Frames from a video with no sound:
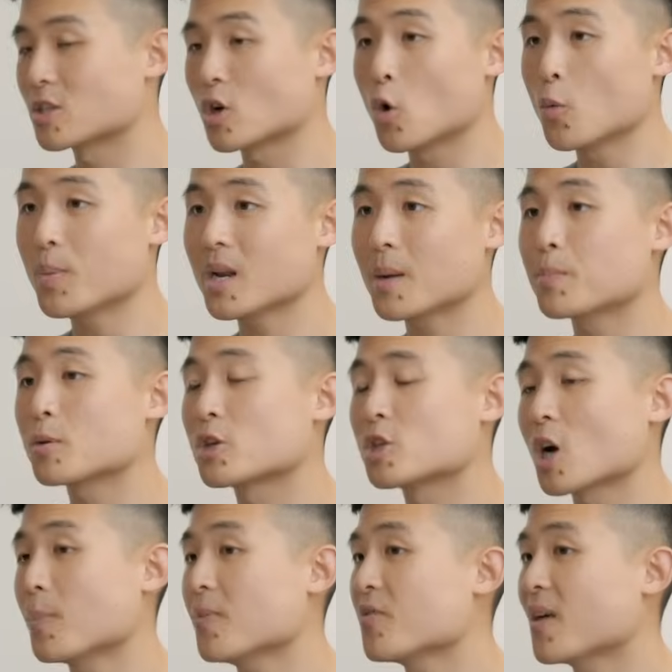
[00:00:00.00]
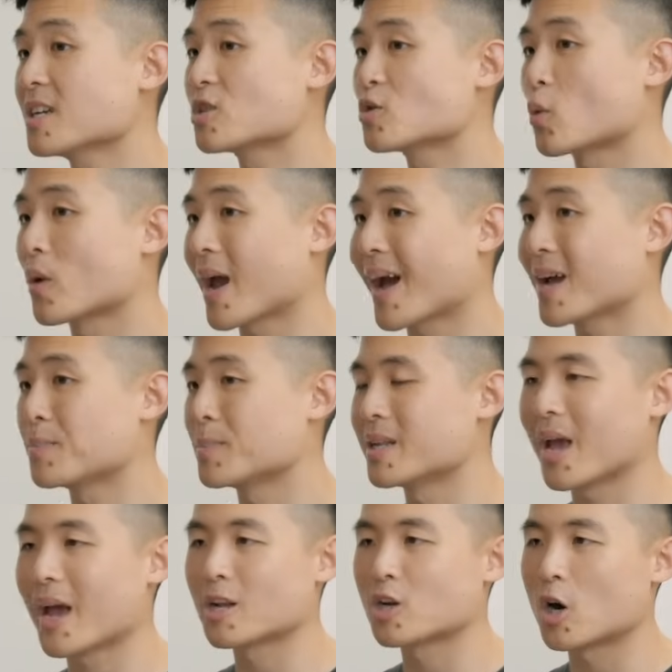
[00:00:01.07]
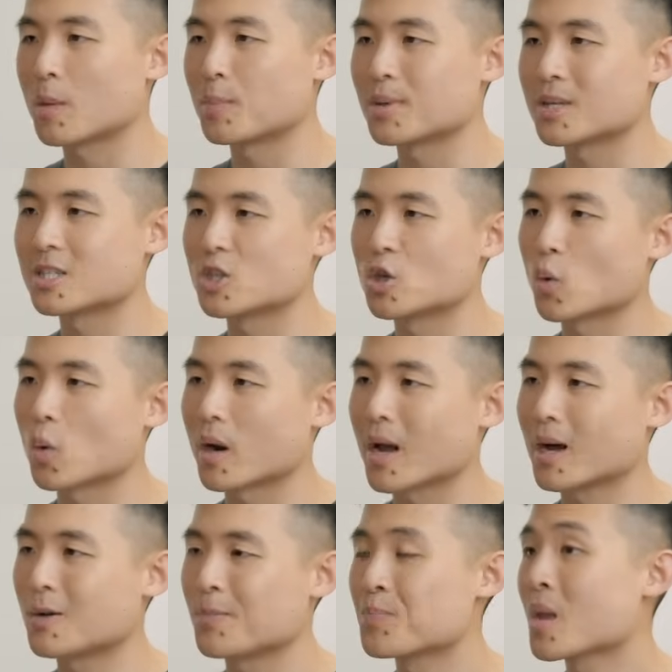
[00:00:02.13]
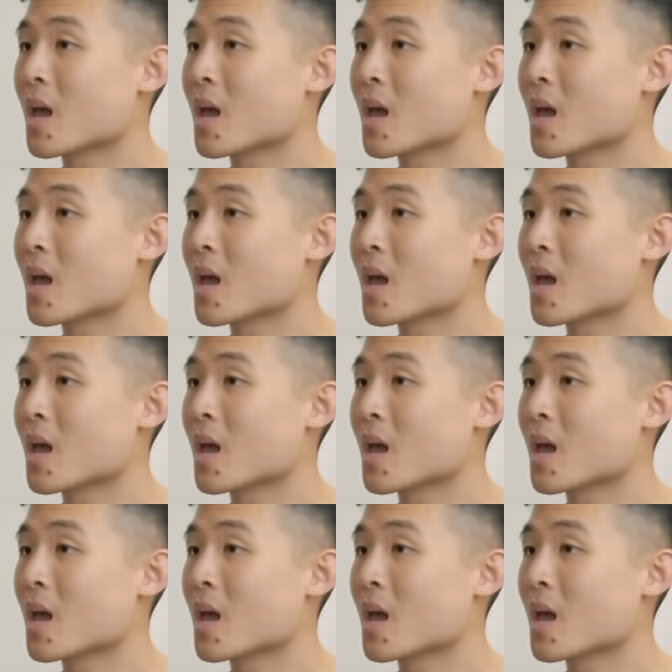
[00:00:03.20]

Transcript: to open up your Shopify store admin and copy its URL.